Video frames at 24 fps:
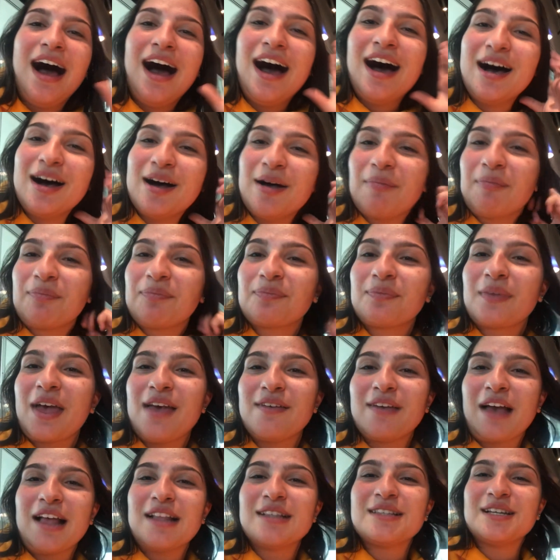Um,
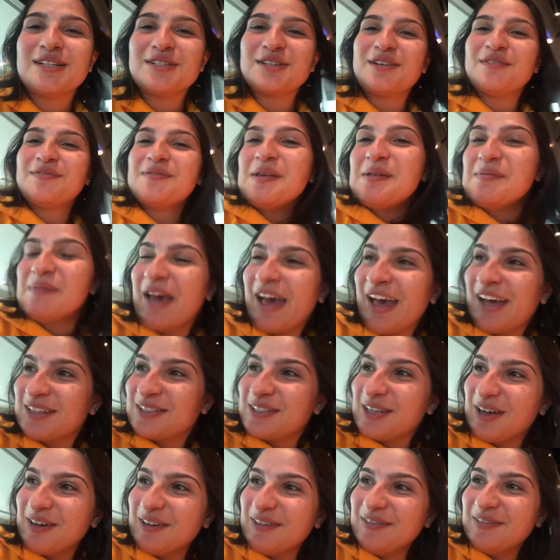I've gotten such good feedback,
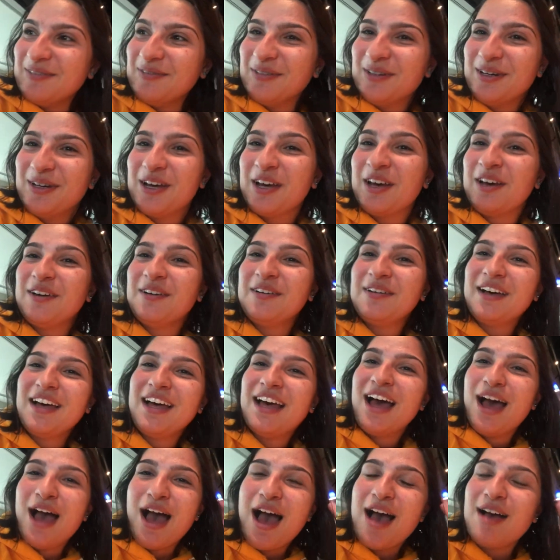so woohoo!
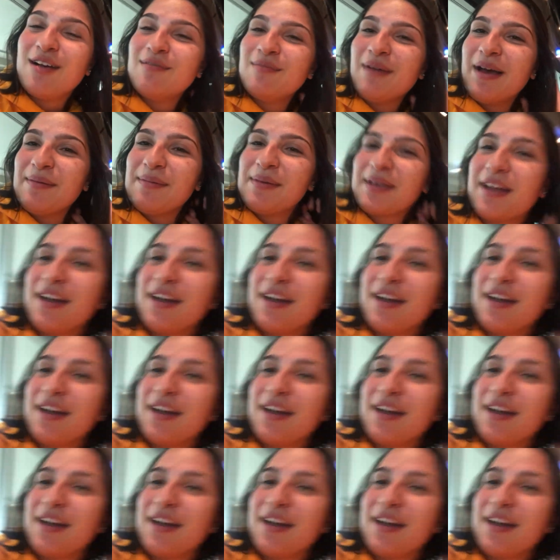Um, I'm